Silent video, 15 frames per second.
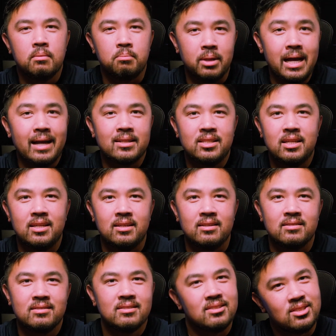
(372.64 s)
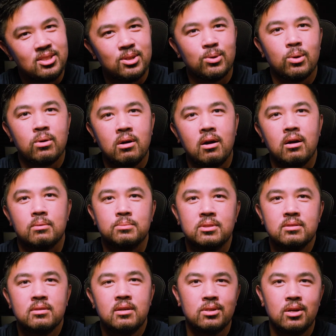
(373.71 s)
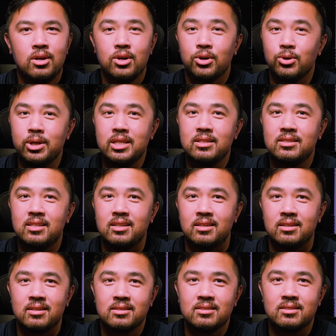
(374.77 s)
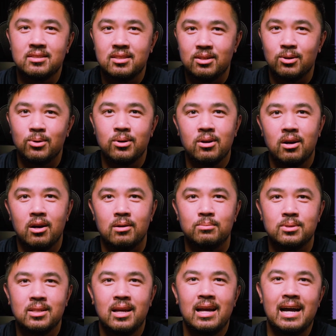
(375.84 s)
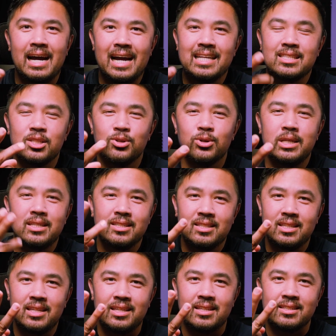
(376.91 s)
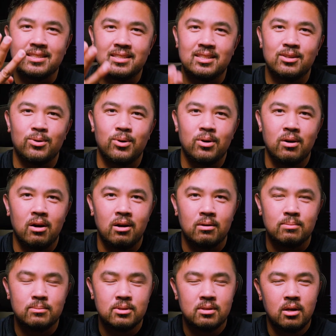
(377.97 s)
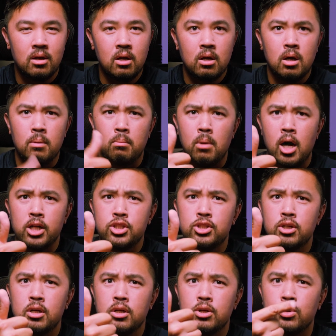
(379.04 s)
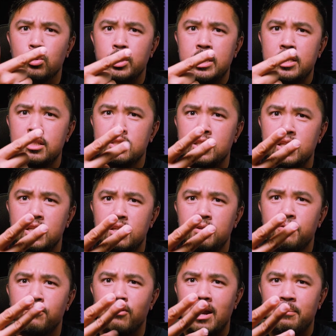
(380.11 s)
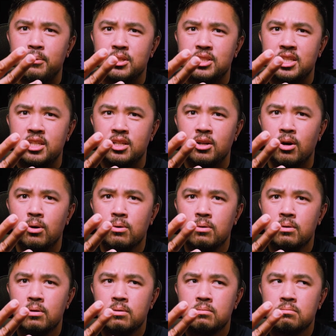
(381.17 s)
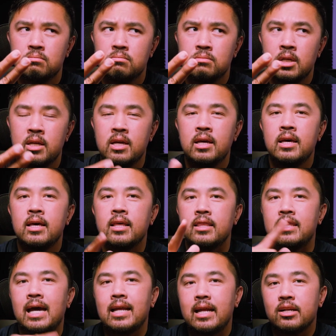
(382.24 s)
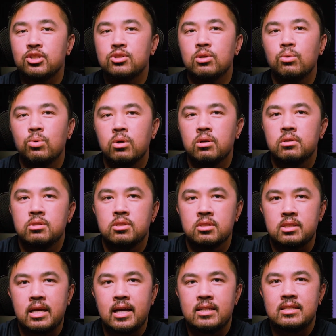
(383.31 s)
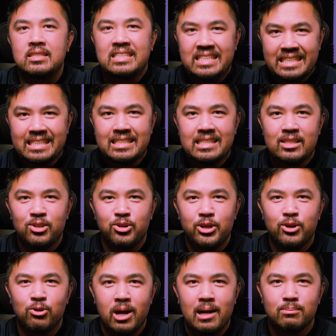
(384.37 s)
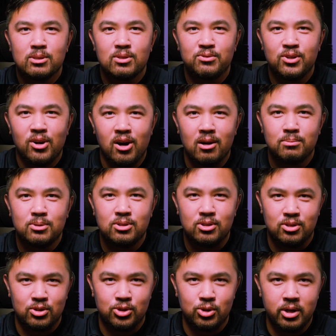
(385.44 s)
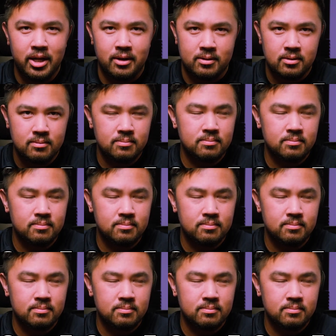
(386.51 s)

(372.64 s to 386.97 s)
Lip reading: black tea, 0 carbs. Green tea, 0 carbs. Iced green tea, 0 carbs. Matcha green tea frappuccino. That extra word just added 63 grams of carbs to your drink.